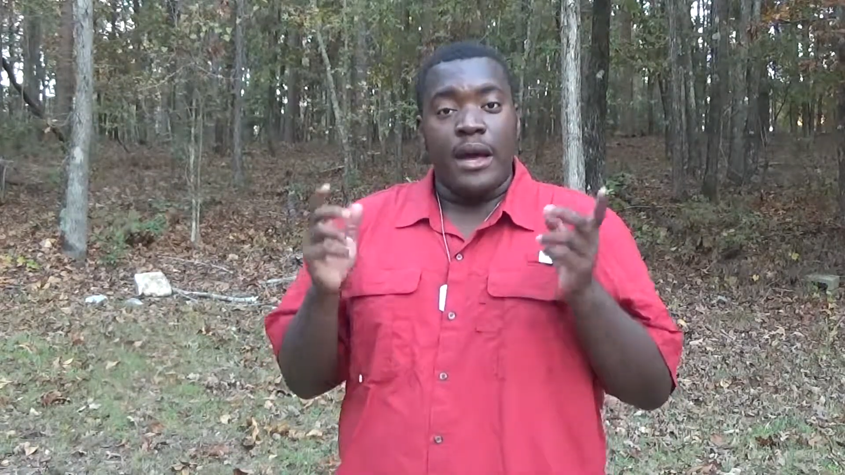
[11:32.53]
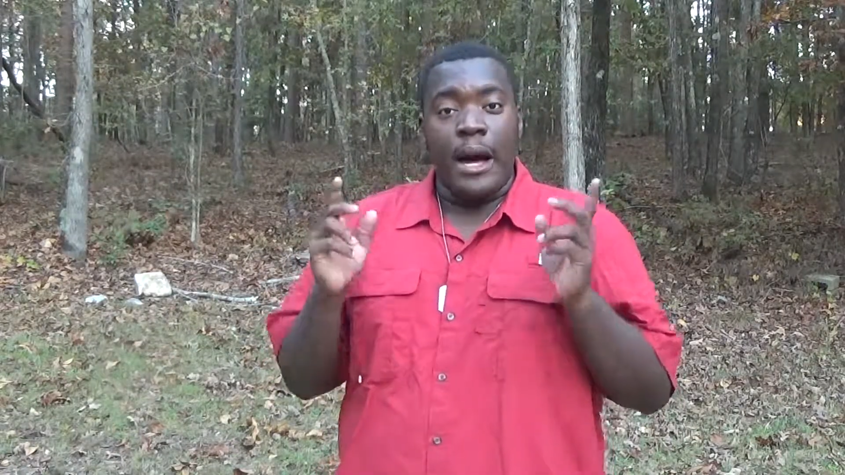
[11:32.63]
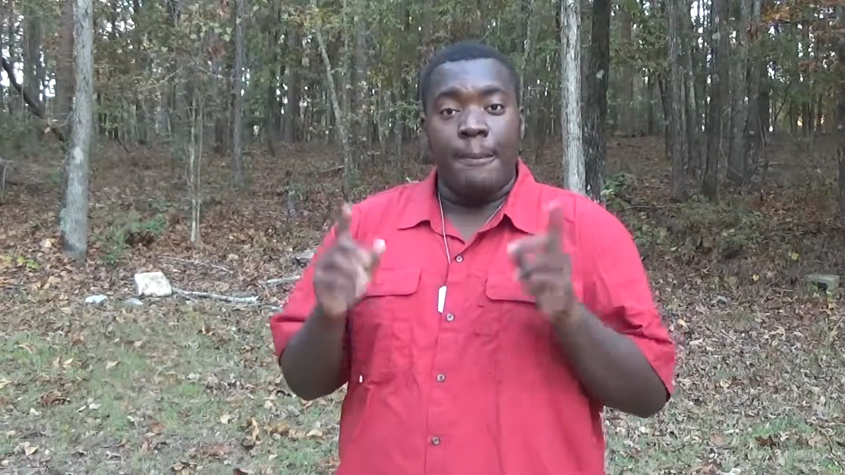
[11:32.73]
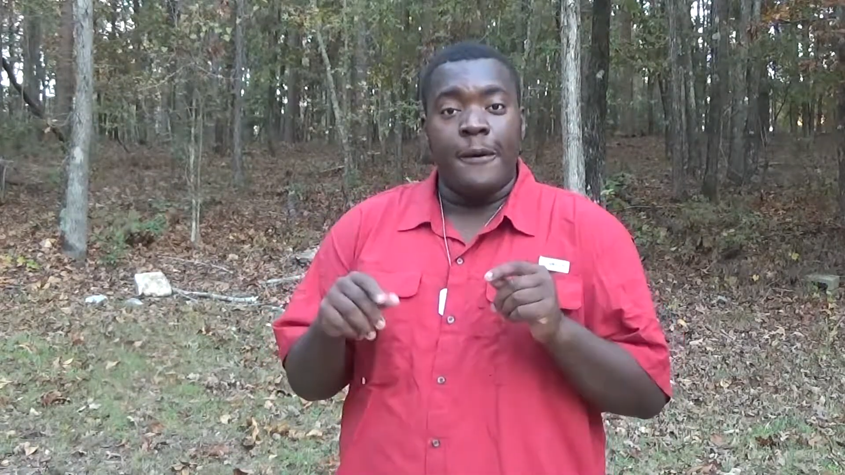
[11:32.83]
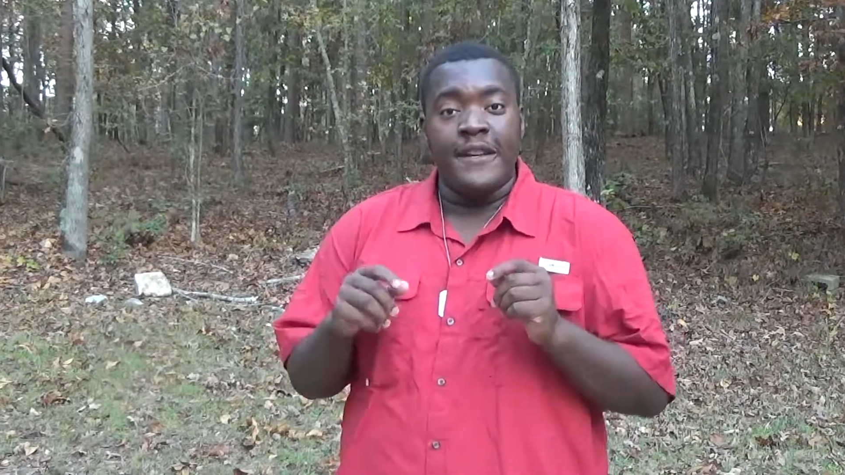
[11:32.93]

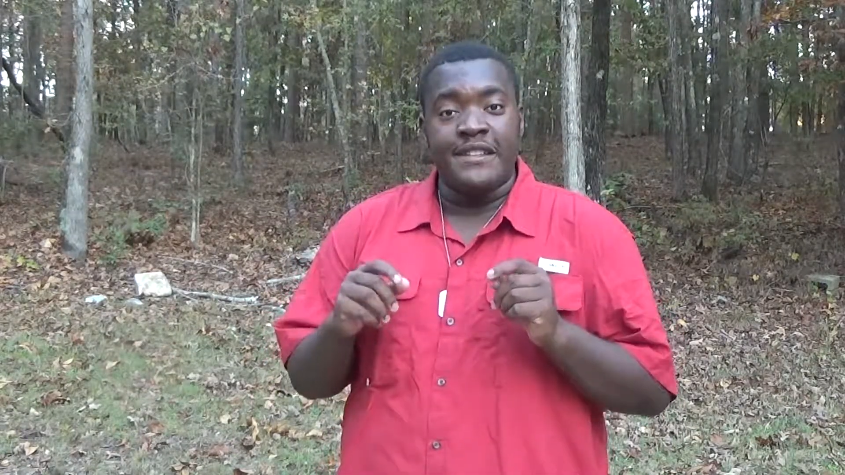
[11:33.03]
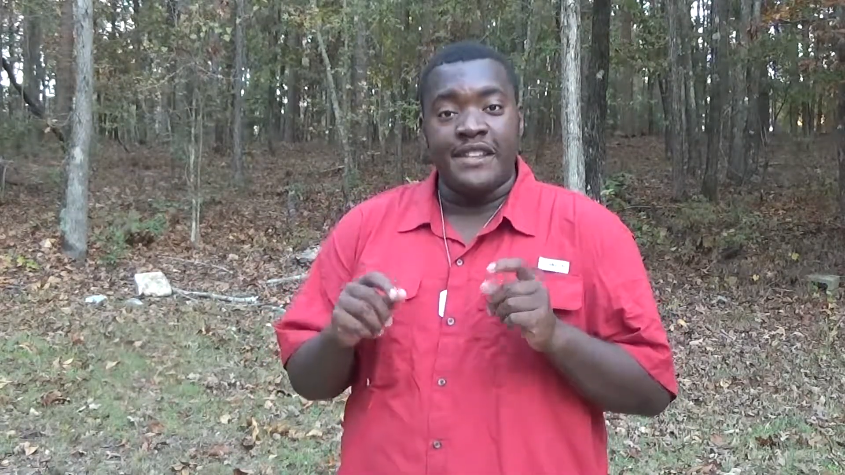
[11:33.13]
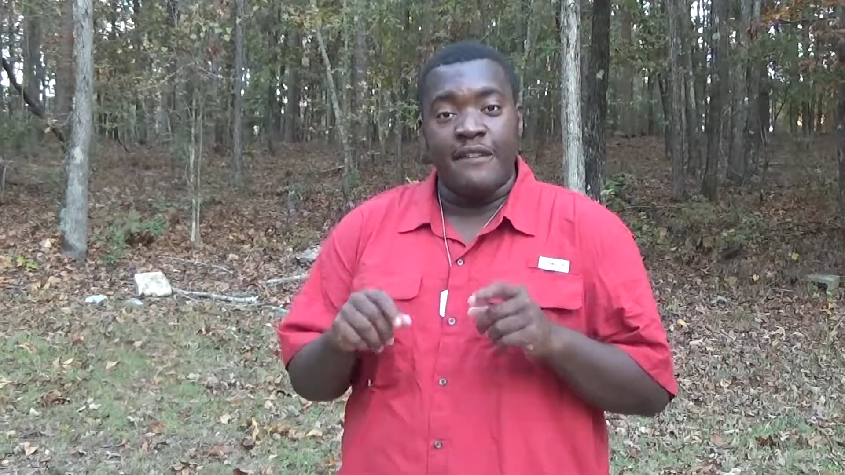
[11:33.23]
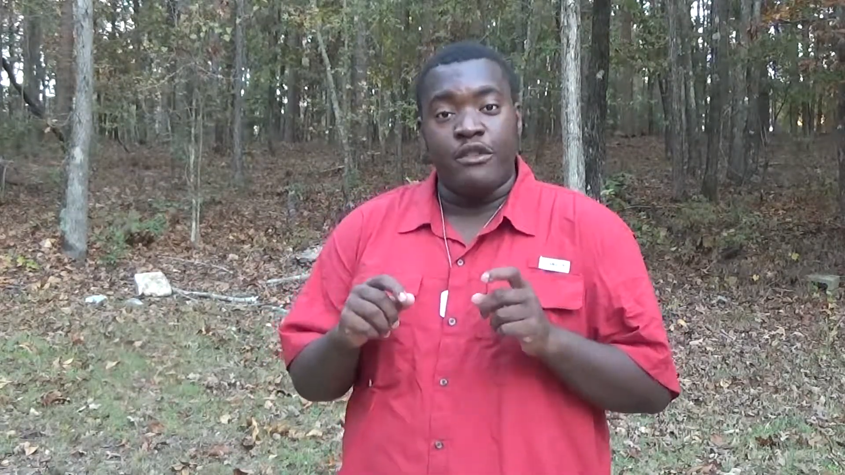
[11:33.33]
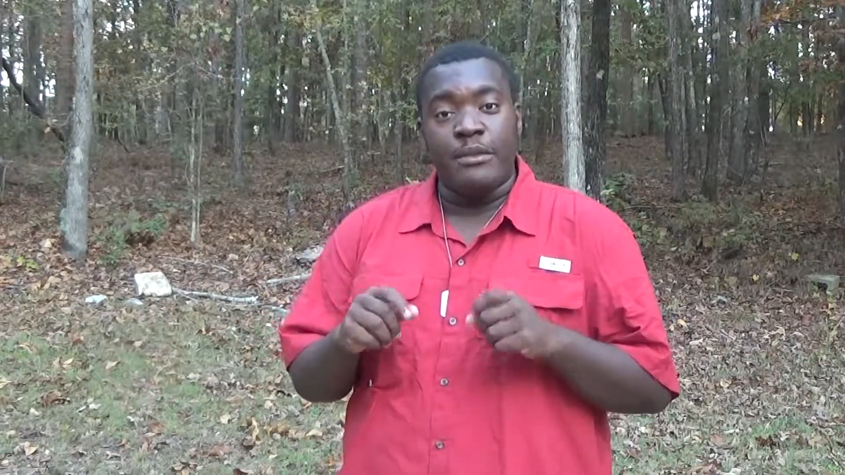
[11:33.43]
I'll put his
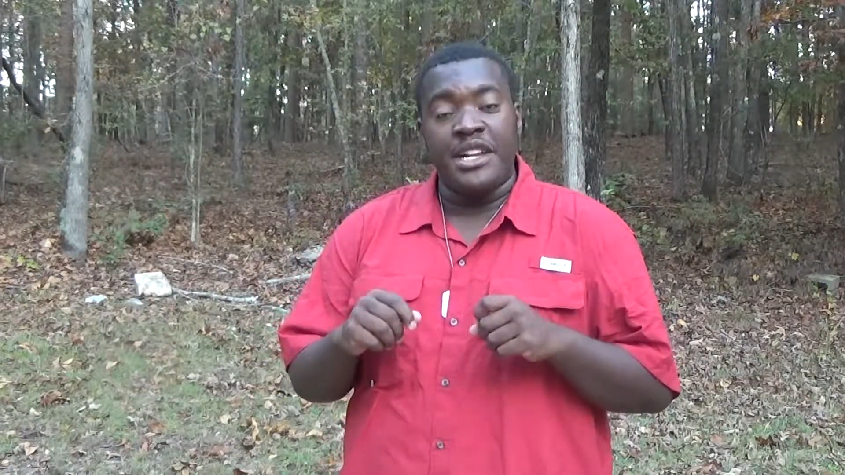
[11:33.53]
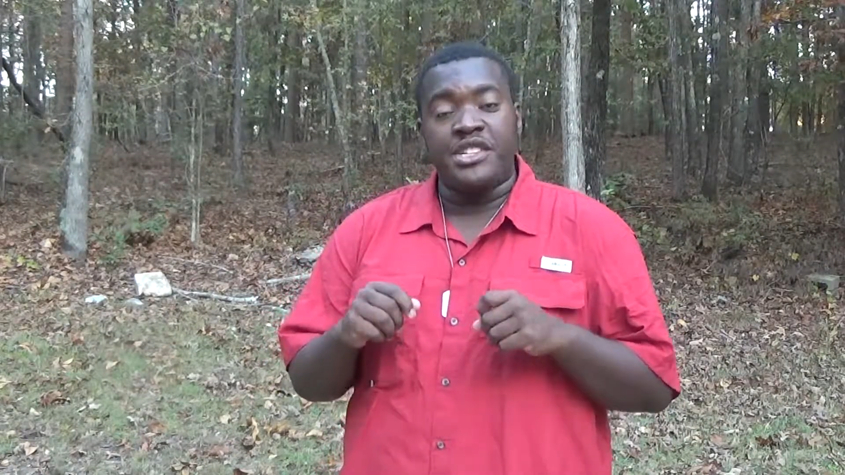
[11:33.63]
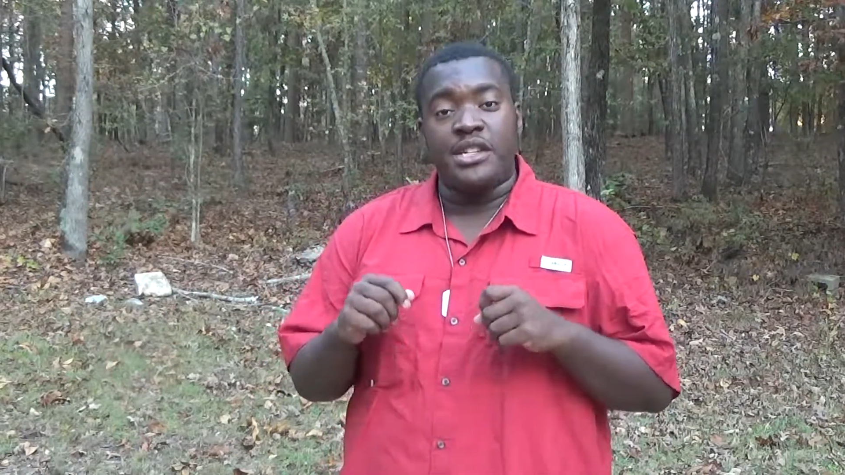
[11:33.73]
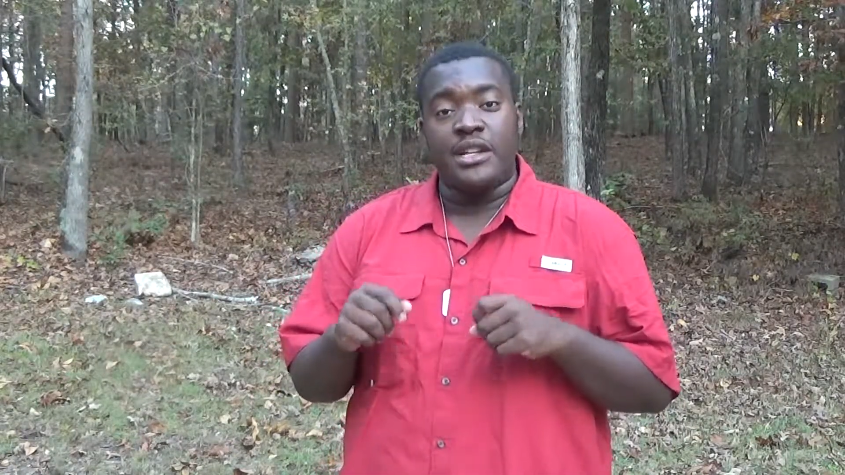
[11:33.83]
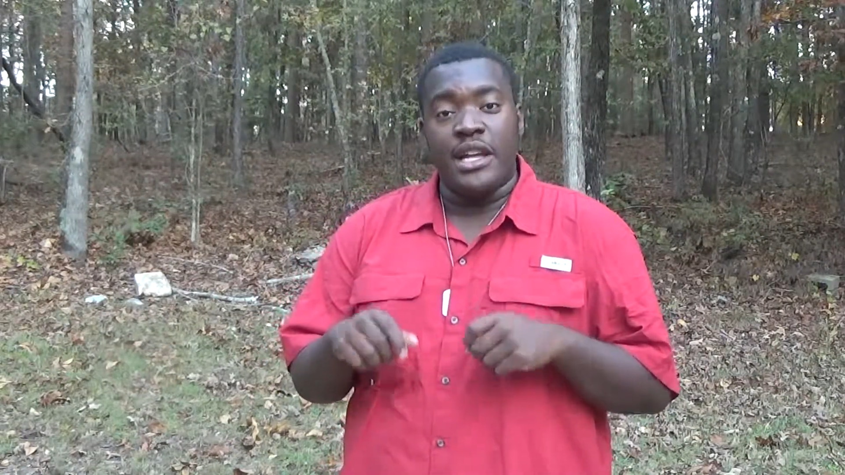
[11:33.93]
information